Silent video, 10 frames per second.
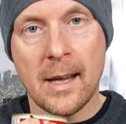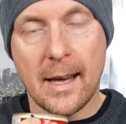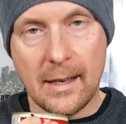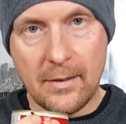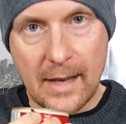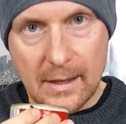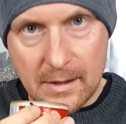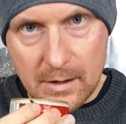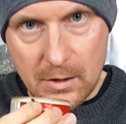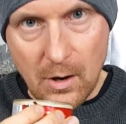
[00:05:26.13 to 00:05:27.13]
and it's
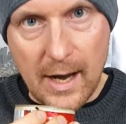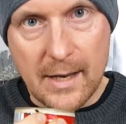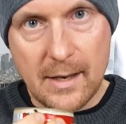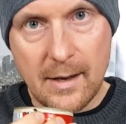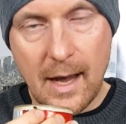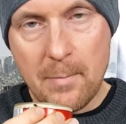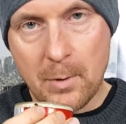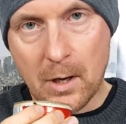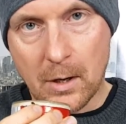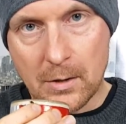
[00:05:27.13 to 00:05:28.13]
that dried
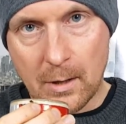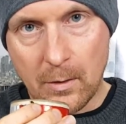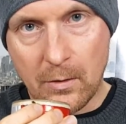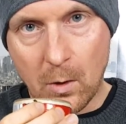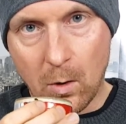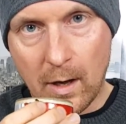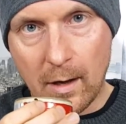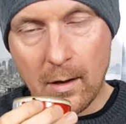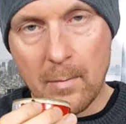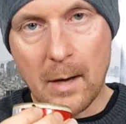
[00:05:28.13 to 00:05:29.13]
apricot I was
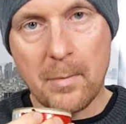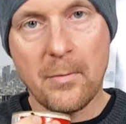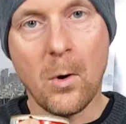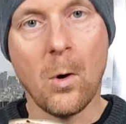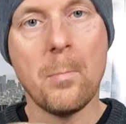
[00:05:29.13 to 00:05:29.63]
talking about before.